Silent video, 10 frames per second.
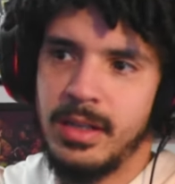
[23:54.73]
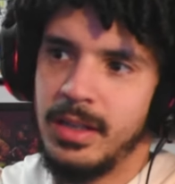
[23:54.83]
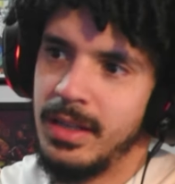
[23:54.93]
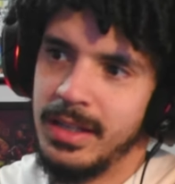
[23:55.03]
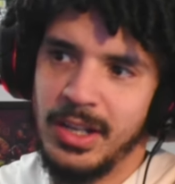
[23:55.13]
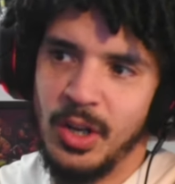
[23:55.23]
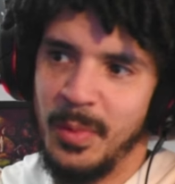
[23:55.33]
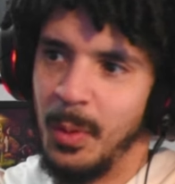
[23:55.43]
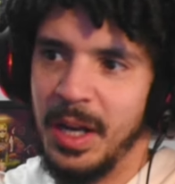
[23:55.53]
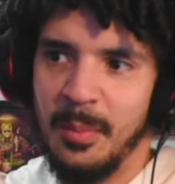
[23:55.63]
Is it gonna
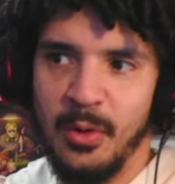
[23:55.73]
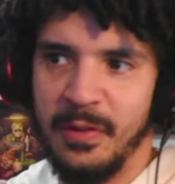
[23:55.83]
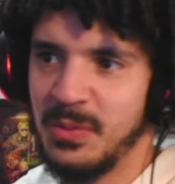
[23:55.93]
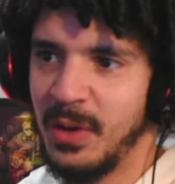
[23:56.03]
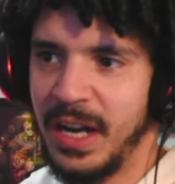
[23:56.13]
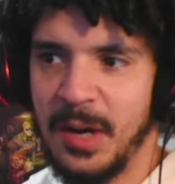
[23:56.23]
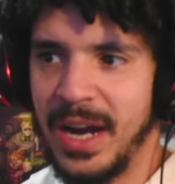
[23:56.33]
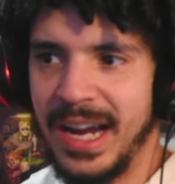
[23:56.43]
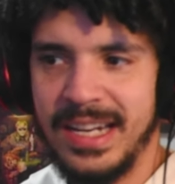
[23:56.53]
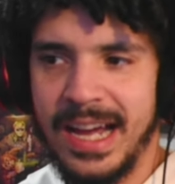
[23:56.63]
be one of the movies where
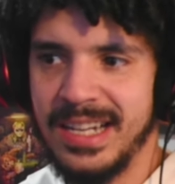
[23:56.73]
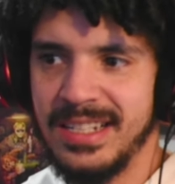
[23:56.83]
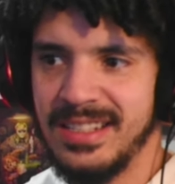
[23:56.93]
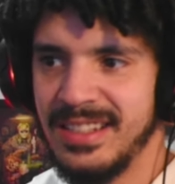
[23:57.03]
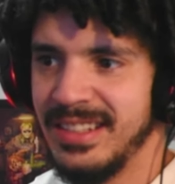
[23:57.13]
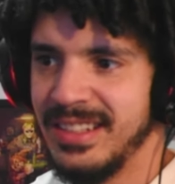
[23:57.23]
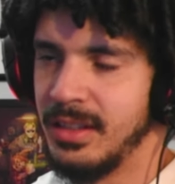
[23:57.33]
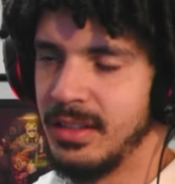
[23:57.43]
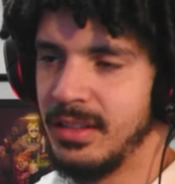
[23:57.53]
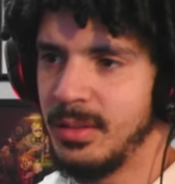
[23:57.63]
everybody dies?
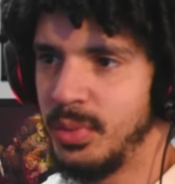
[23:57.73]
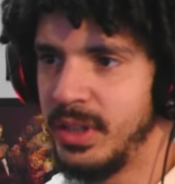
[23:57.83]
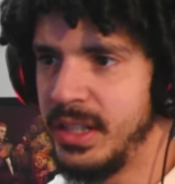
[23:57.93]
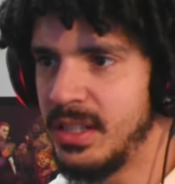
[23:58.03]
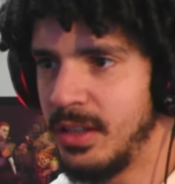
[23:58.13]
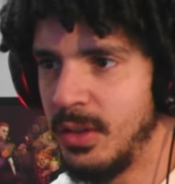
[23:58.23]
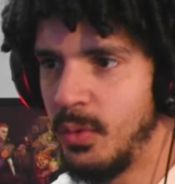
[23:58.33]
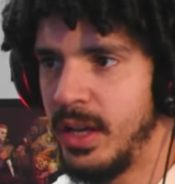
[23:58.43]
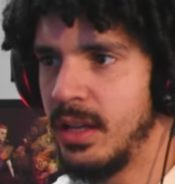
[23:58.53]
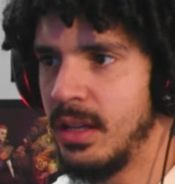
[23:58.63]
Oh, police on the
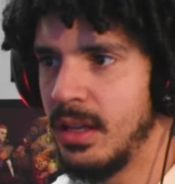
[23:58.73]
way.